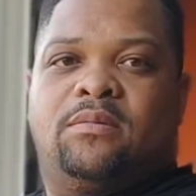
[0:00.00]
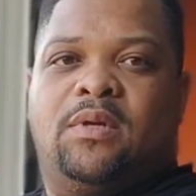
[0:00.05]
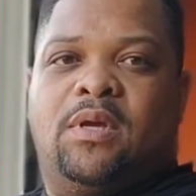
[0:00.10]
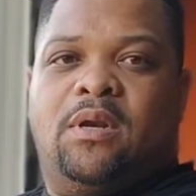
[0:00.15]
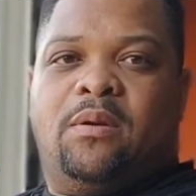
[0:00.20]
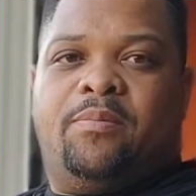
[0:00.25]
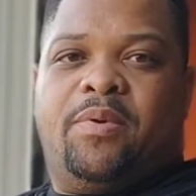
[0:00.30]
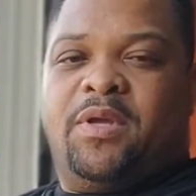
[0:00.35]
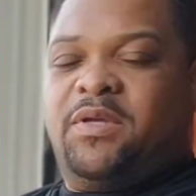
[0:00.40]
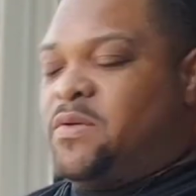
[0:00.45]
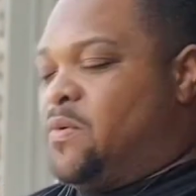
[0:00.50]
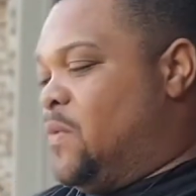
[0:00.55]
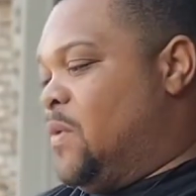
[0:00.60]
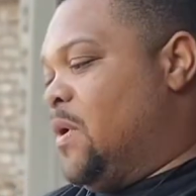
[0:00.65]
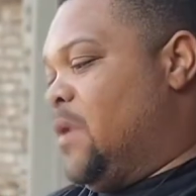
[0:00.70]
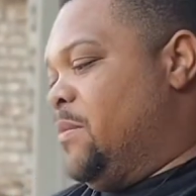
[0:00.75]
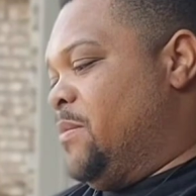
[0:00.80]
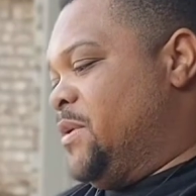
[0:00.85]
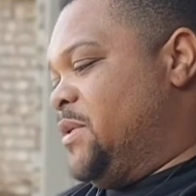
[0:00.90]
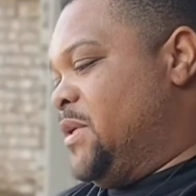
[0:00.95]
and a piece of
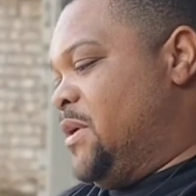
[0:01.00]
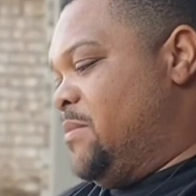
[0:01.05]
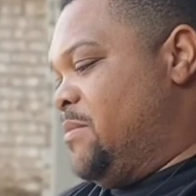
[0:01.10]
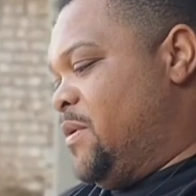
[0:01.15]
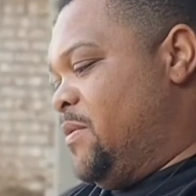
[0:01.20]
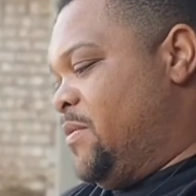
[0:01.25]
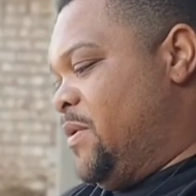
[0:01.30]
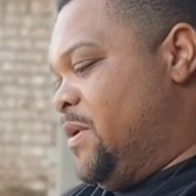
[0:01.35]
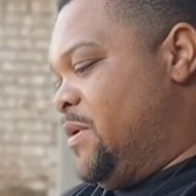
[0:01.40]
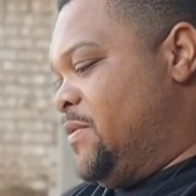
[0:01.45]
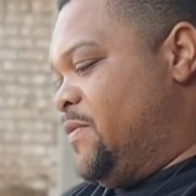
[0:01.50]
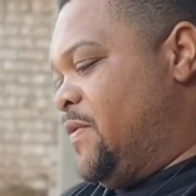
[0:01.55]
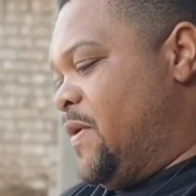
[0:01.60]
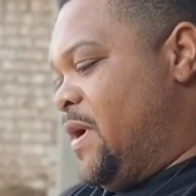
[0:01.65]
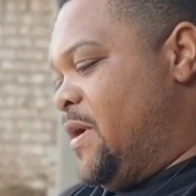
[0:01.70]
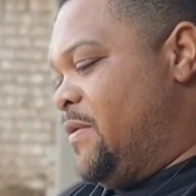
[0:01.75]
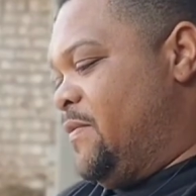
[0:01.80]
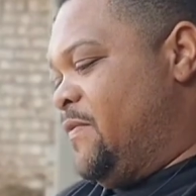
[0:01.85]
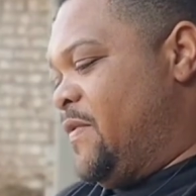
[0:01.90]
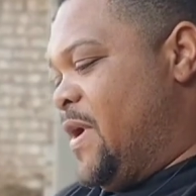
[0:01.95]
worm or something, but we'll
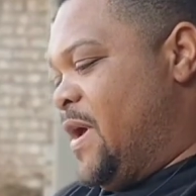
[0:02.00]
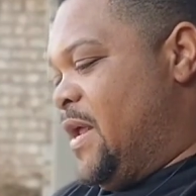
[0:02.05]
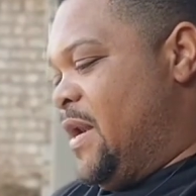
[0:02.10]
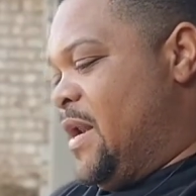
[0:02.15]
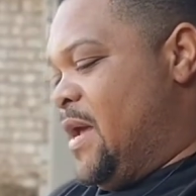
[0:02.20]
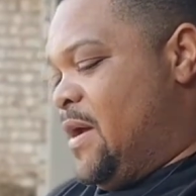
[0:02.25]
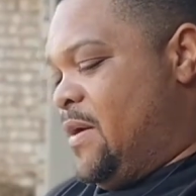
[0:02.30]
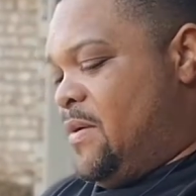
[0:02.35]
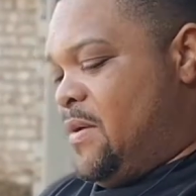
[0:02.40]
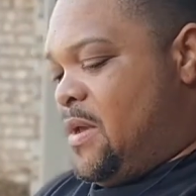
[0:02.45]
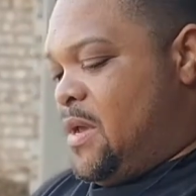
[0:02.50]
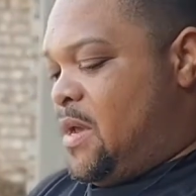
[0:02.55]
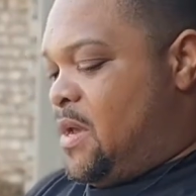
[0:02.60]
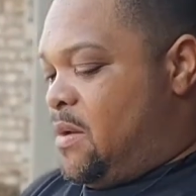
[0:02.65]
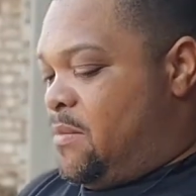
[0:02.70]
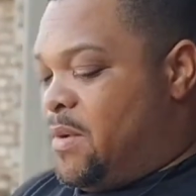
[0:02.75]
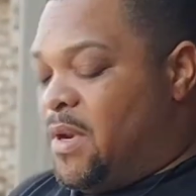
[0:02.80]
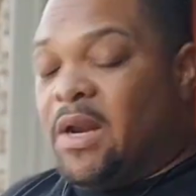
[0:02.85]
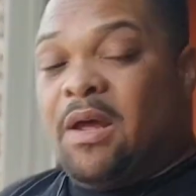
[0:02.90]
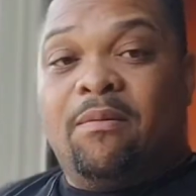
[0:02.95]
find out.
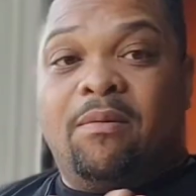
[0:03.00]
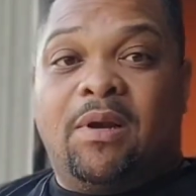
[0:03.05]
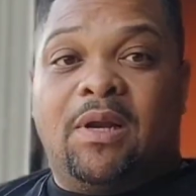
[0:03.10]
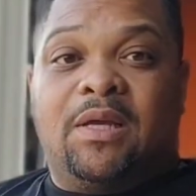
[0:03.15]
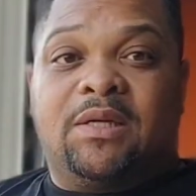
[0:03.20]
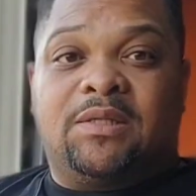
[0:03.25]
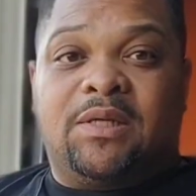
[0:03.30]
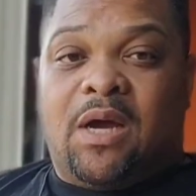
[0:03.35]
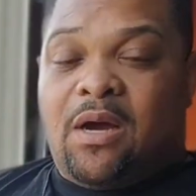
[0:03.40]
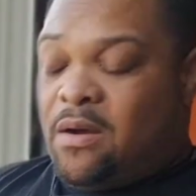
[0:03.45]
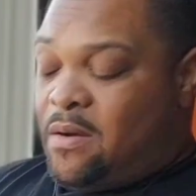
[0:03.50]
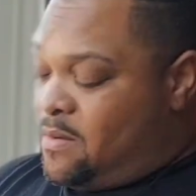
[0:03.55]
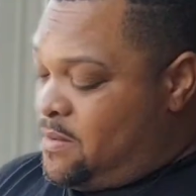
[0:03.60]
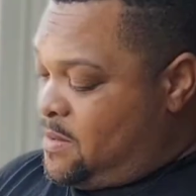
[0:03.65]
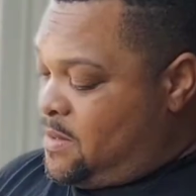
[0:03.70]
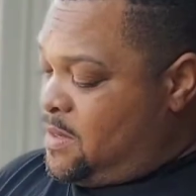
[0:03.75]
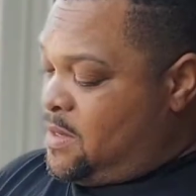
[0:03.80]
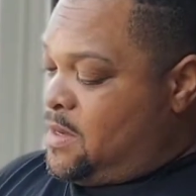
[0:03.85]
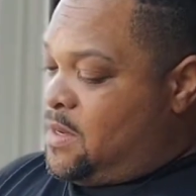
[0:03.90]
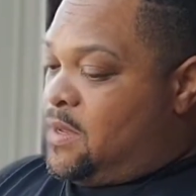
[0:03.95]
But nevertheless, y'all,
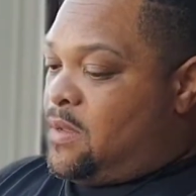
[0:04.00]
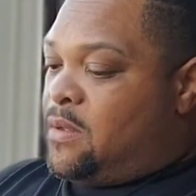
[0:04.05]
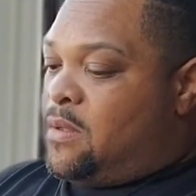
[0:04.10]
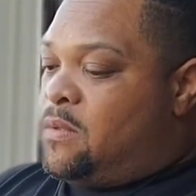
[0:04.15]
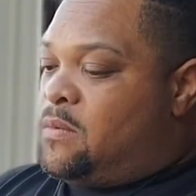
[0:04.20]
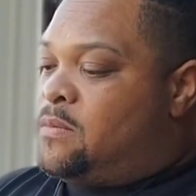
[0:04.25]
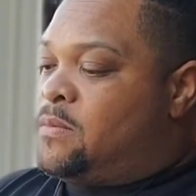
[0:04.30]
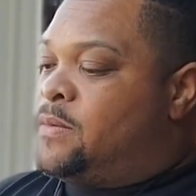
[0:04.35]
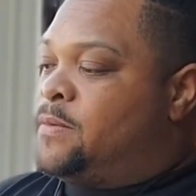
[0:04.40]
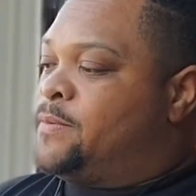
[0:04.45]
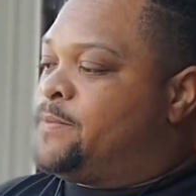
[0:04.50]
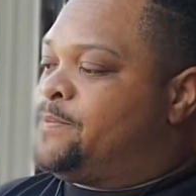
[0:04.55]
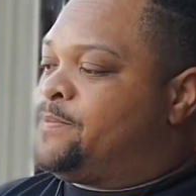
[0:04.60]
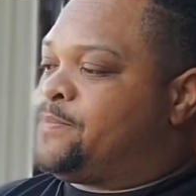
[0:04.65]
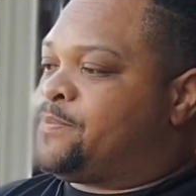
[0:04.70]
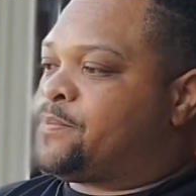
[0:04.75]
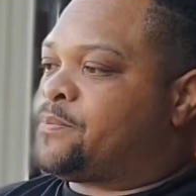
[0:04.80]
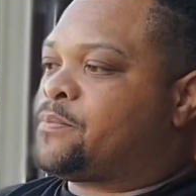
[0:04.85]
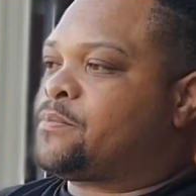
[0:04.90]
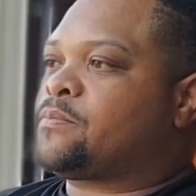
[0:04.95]
we're
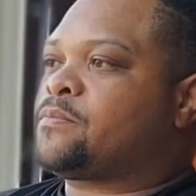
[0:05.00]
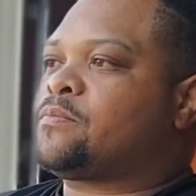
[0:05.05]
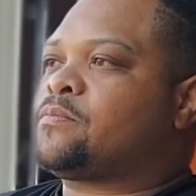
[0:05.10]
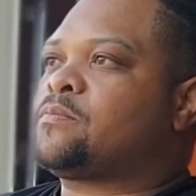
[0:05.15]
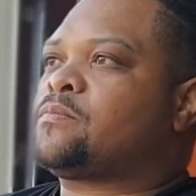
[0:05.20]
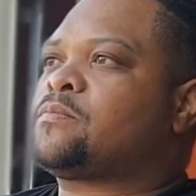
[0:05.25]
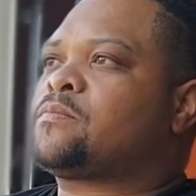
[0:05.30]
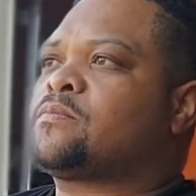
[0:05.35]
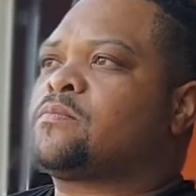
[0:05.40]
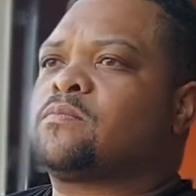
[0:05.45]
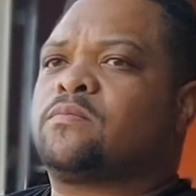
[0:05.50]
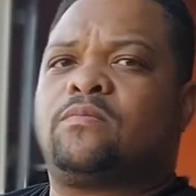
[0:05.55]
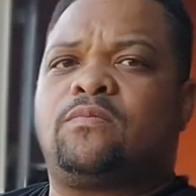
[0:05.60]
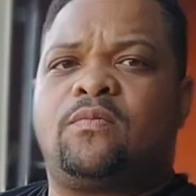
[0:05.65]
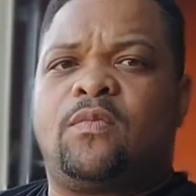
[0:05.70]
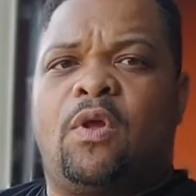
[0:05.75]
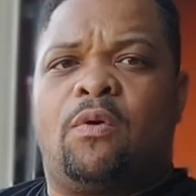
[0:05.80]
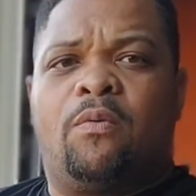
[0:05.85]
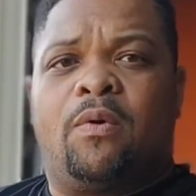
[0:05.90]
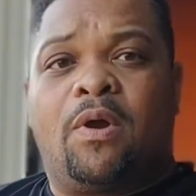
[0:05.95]

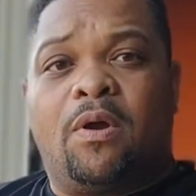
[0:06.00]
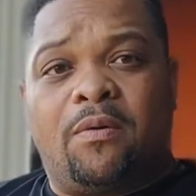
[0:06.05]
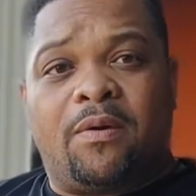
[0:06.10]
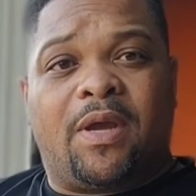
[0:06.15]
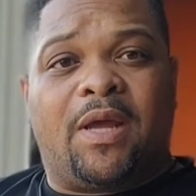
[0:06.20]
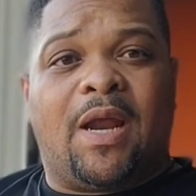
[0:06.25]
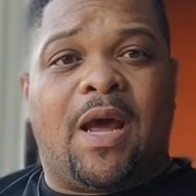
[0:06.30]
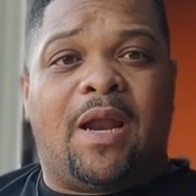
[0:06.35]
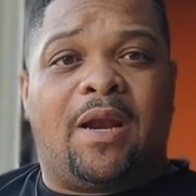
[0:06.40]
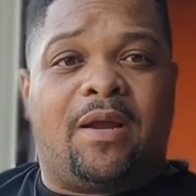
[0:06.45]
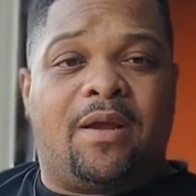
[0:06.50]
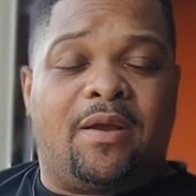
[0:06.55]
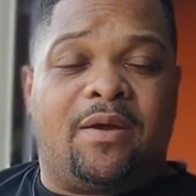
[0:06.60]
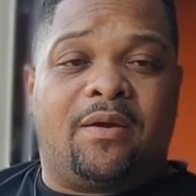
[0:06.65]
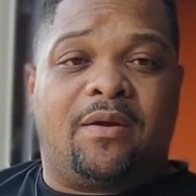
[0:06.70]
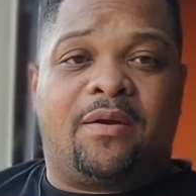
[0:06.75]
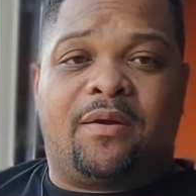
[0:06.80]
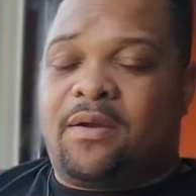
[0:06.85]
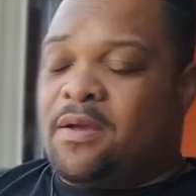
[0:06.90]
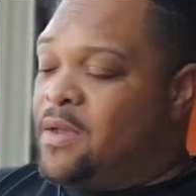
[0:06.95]
gonna get out of
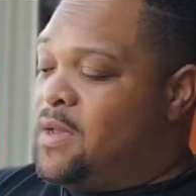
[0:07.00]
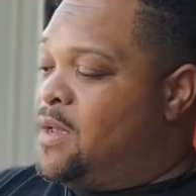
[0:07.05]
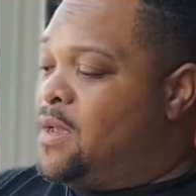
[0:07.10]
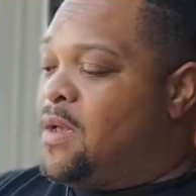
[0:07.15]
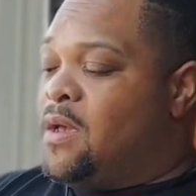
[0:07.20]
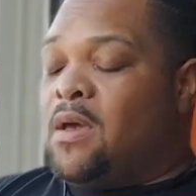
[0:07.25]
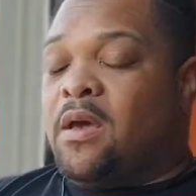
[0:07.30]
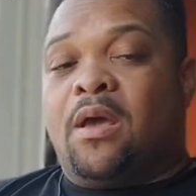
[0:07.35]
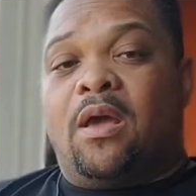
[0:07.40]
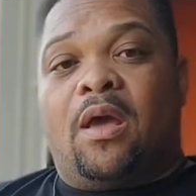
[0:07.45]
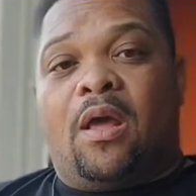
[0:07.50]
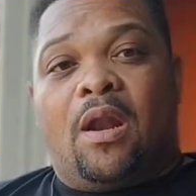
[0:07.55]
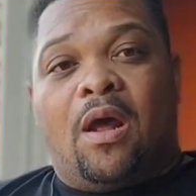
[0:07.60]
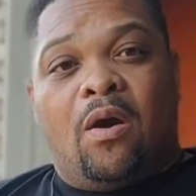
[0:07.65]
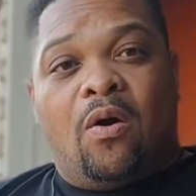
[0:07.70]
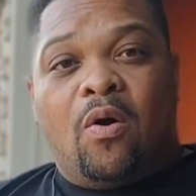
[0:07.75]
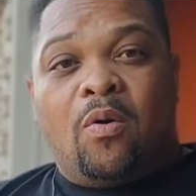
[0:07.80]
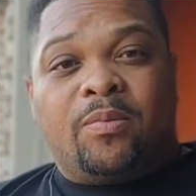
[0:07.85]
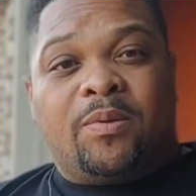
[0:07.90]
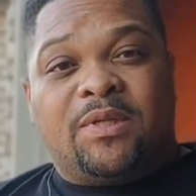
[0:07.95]
here, and
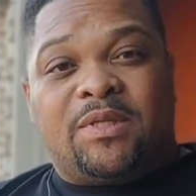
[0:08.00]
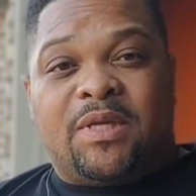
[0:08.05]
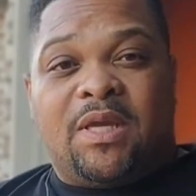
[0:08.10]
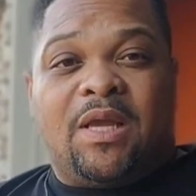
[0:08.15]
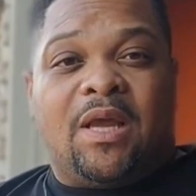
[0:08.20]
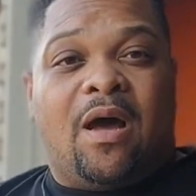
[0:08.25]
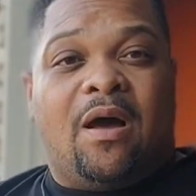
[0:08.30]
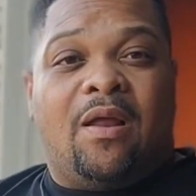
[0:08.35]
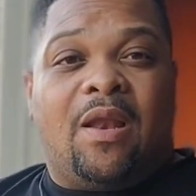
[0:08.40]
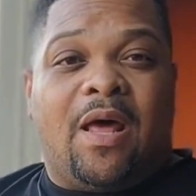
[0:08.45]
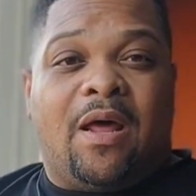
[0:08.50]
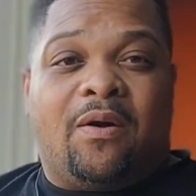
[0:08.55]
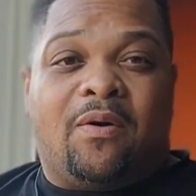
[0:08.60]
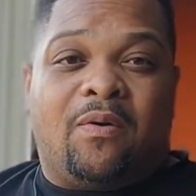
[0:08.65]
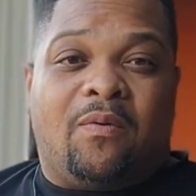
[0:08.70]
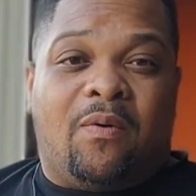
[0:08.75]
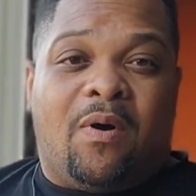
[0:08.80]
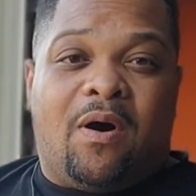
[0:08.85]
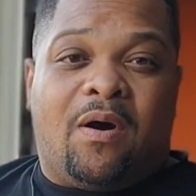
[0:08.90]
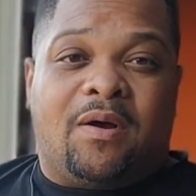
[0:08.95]
I hope to see y'all out on
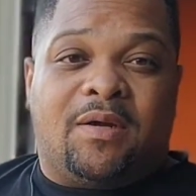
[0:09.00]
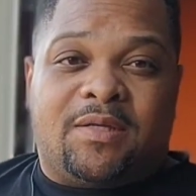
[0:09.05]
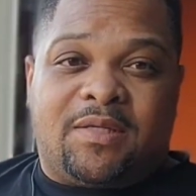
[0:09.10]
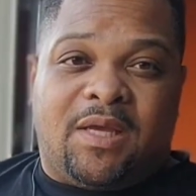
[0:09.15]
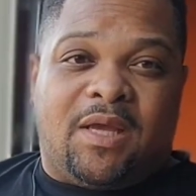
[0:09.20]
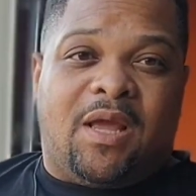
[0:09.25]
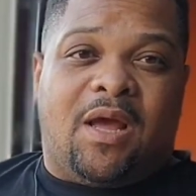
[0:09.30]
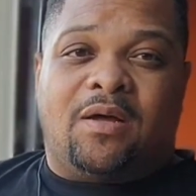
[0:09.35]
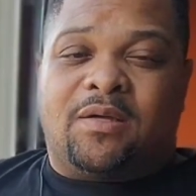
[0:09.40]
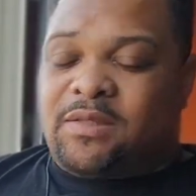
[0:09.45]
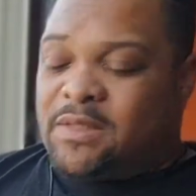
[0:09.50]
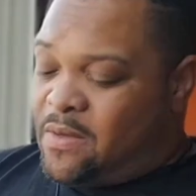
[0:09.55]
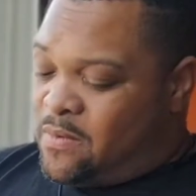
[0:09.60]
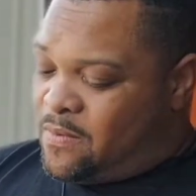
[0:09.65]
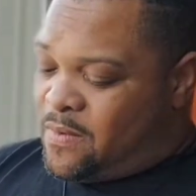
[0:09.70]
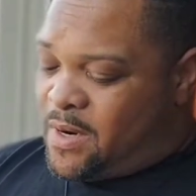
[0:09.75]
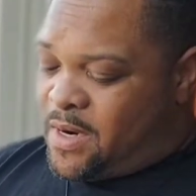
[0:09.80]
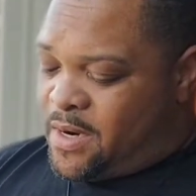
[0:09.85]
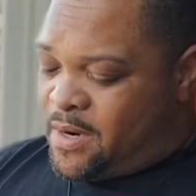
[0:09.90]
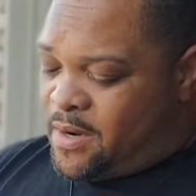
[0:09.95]
the water, see y'all
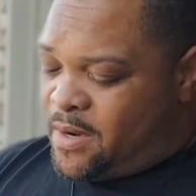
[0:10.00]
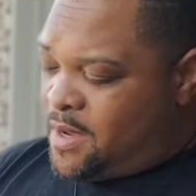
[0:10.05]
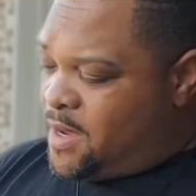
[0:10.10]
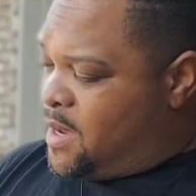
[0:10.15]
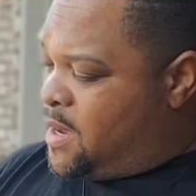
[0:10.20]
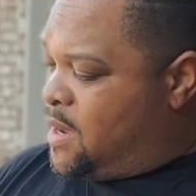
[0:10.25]
somewhere.